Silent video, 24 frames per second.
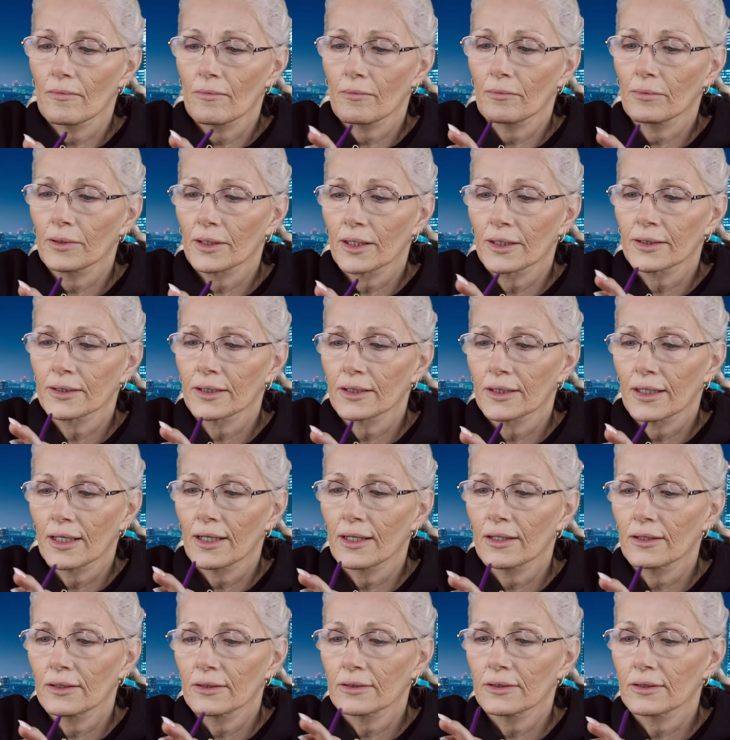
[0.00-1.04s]
blend it
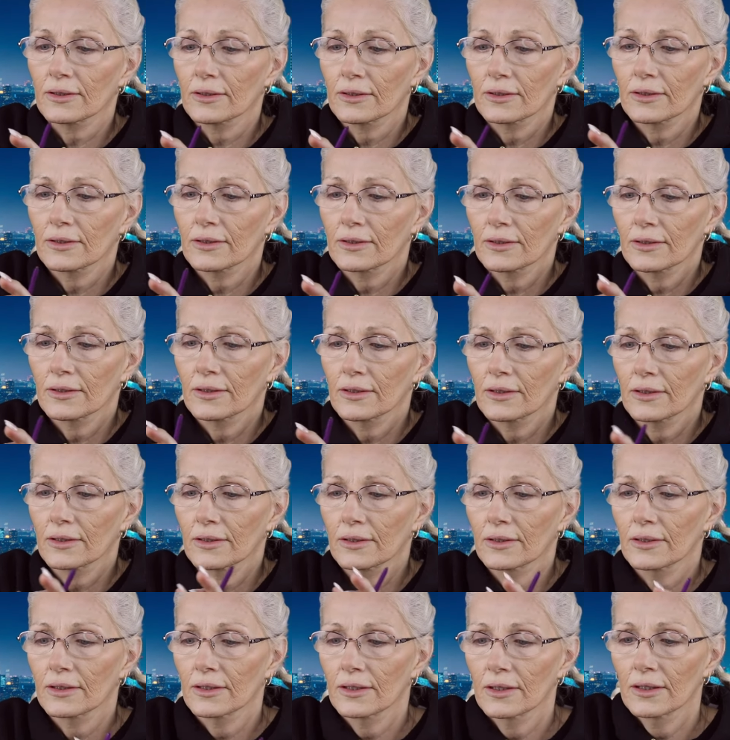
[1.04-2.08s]
out.
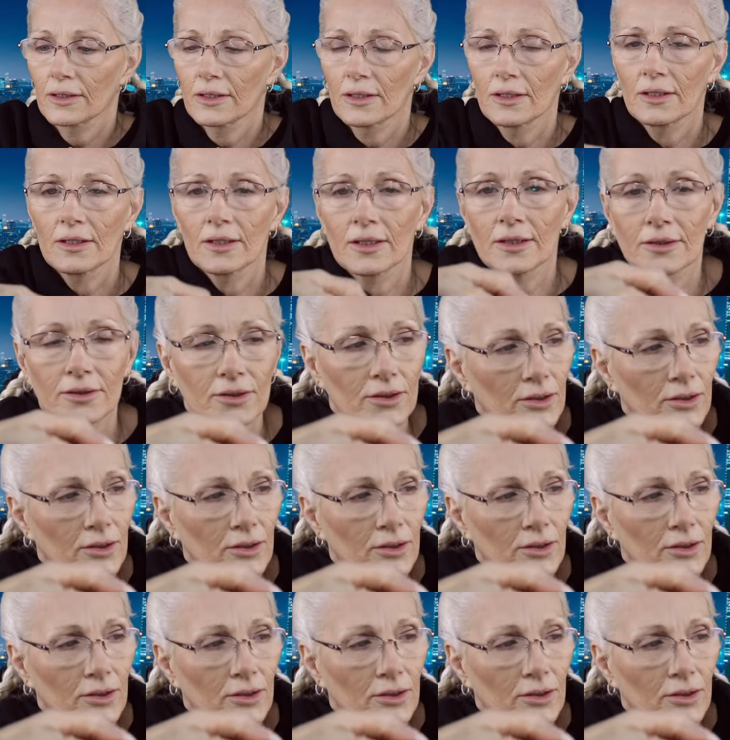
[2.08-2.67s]
It's